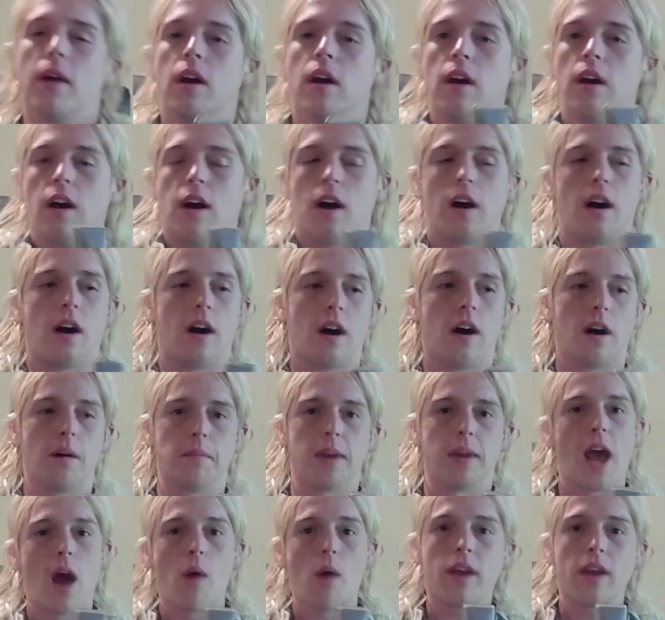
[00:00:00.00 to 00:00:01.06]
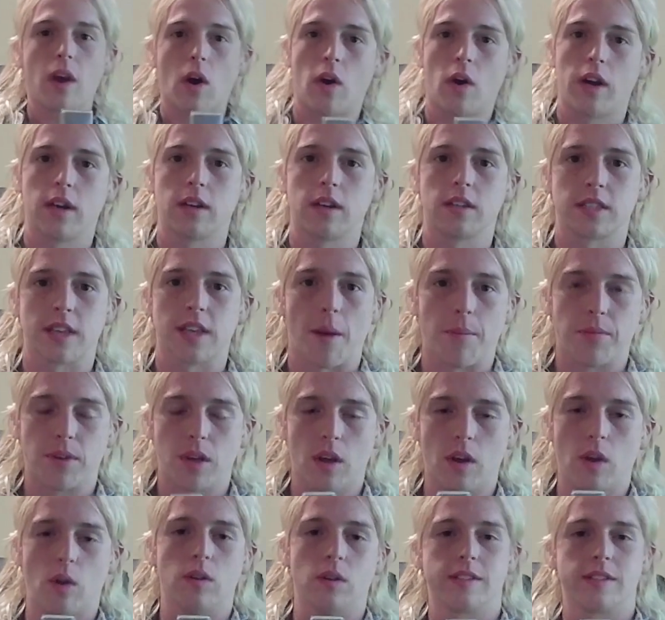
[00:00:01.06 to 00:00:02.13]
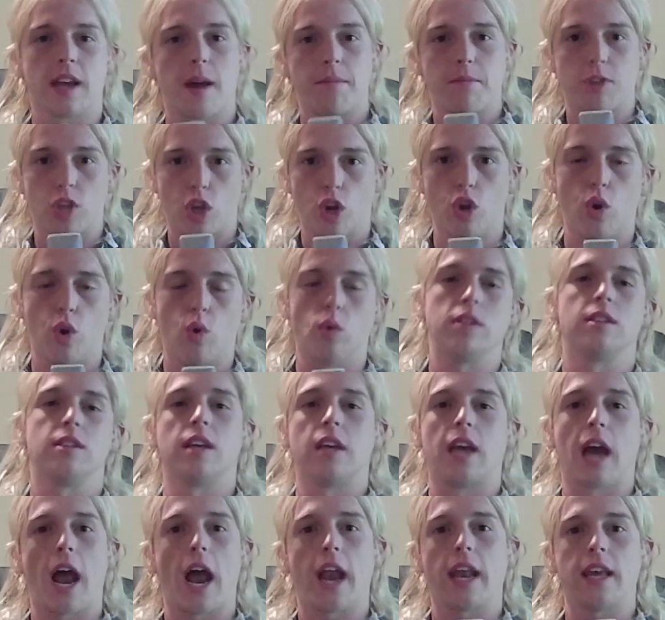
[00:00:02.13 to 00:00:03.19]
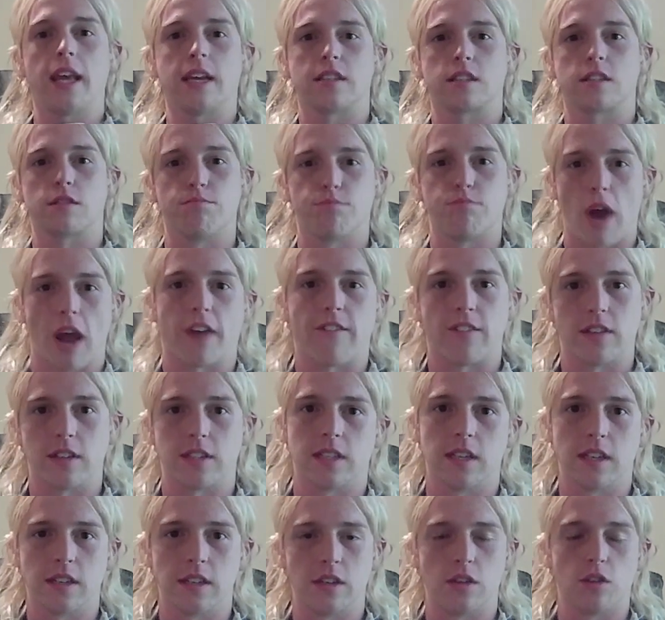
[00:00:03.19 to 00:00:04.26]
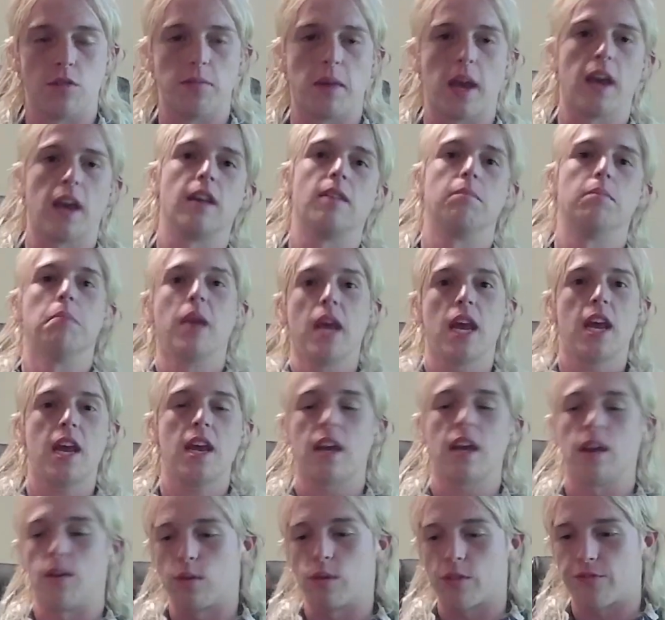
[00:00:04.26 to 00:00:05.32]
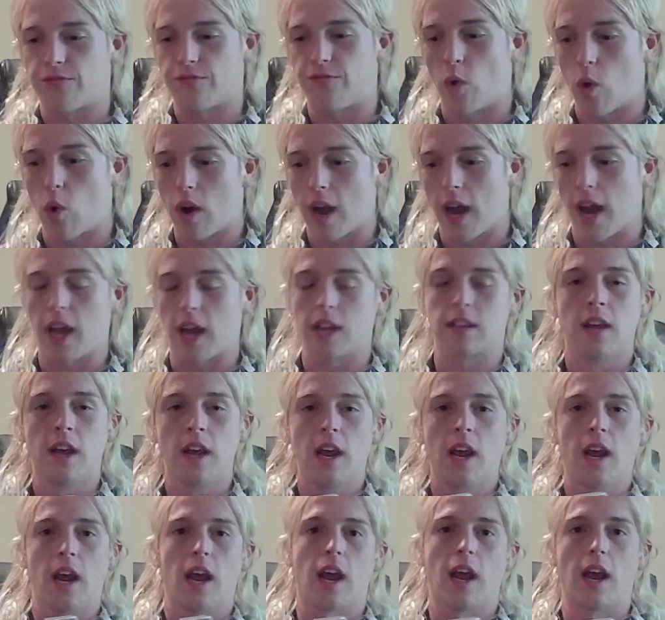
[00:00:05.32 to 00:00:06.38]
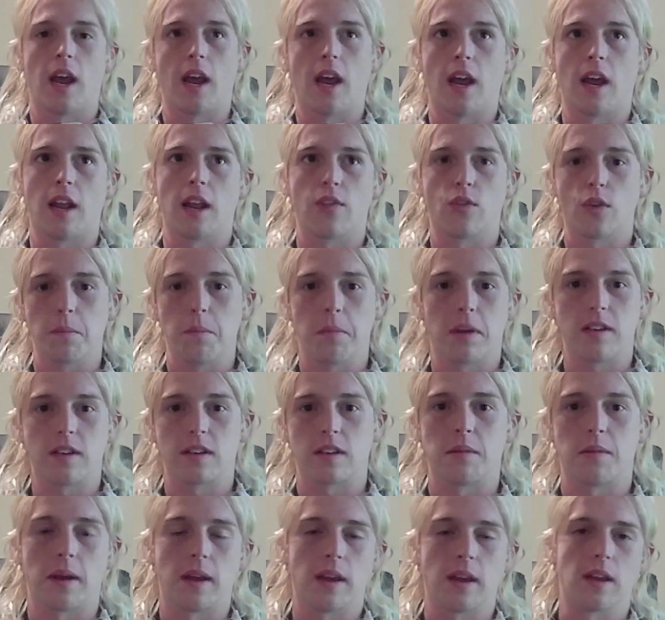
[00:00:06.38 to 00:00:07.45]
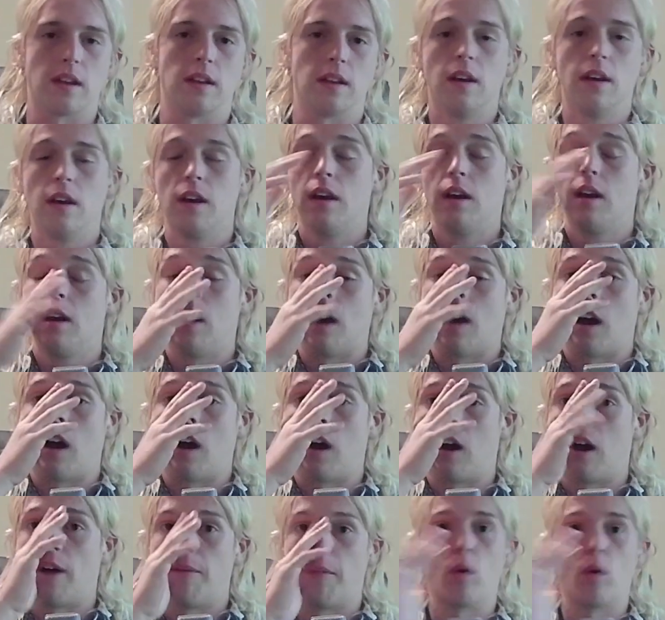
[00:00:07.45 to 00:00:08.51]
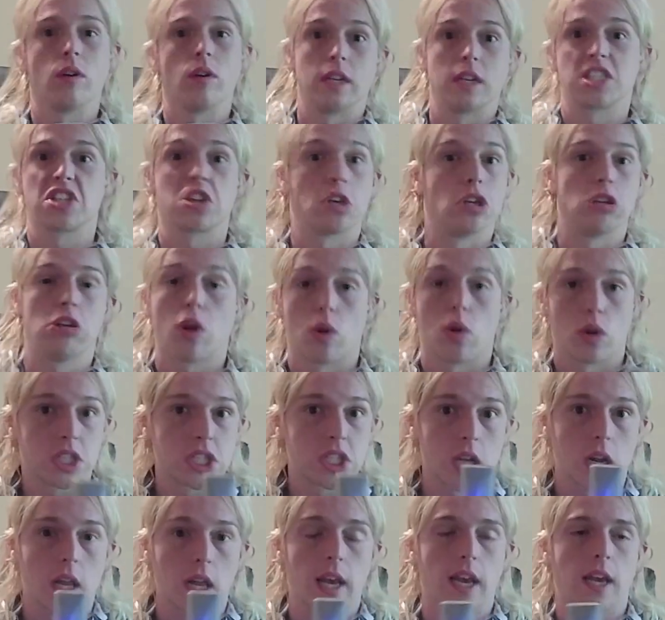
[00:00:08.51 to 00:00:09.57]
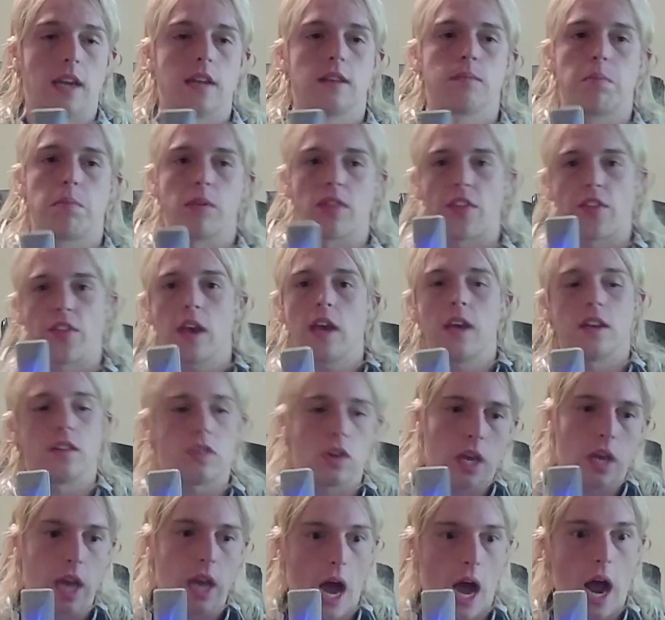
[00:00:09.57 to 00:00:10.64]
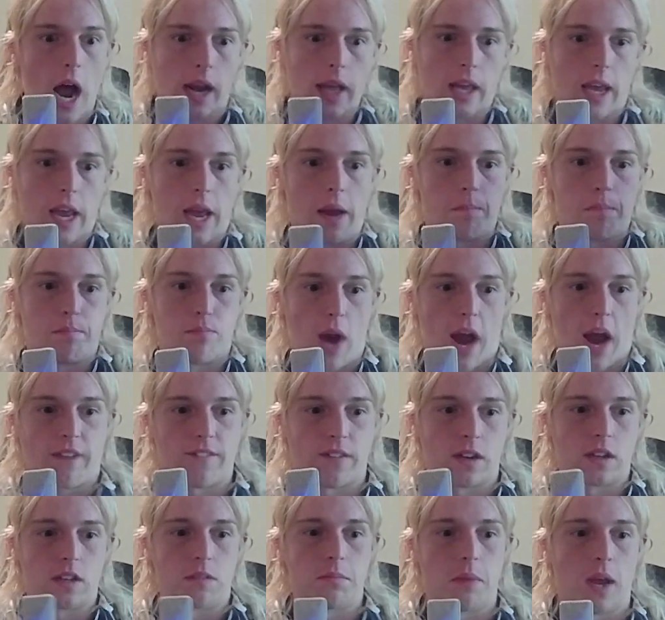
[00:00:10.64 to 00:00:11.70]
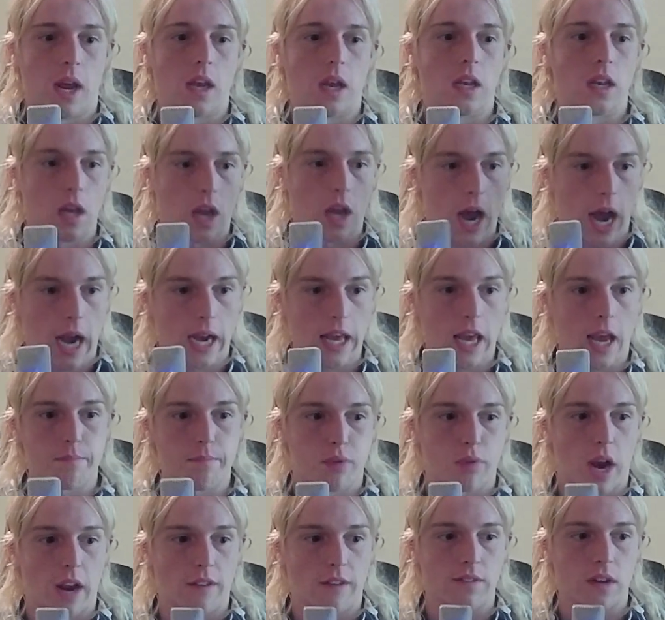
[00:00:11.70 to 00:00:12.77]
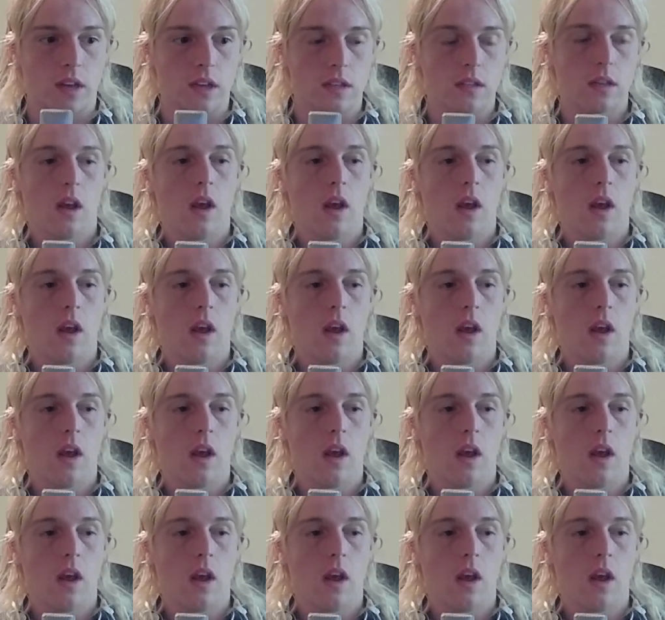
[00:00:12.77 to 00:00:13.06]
Now we go on to step 2. Step 2 is you got to get some breakfast in you, man. Me, it was 4 eggs and 3 pieces of bacon. It still is. But the thing is, you got to get breakfast, man. You got to get breakfast.